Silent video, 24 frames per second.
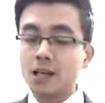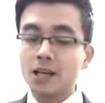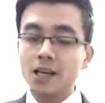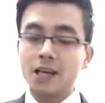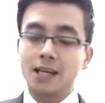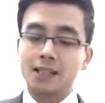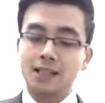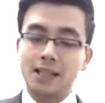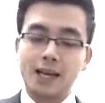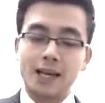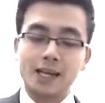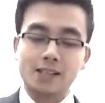
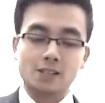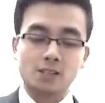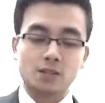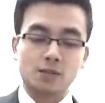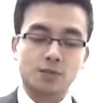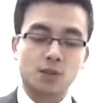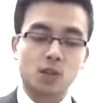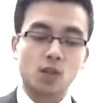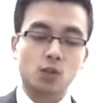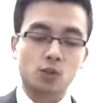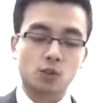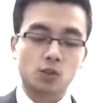And hence, of
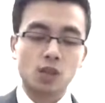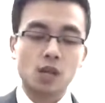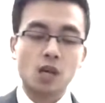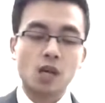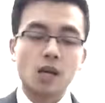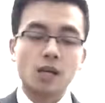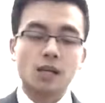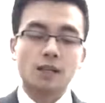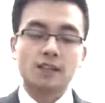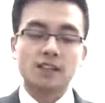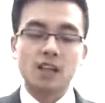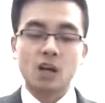course,
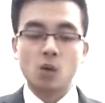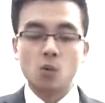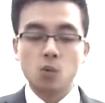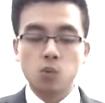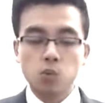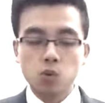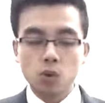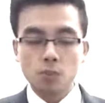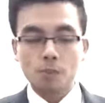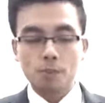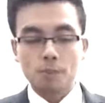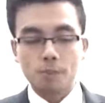there
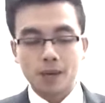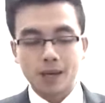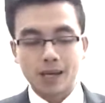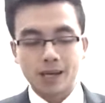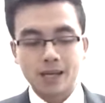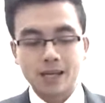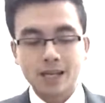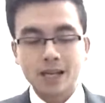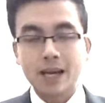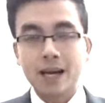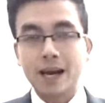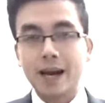would
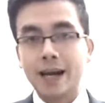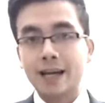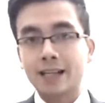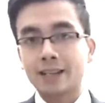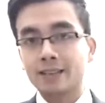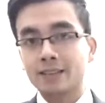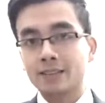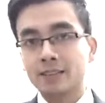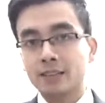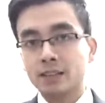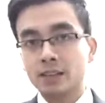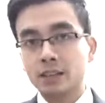be a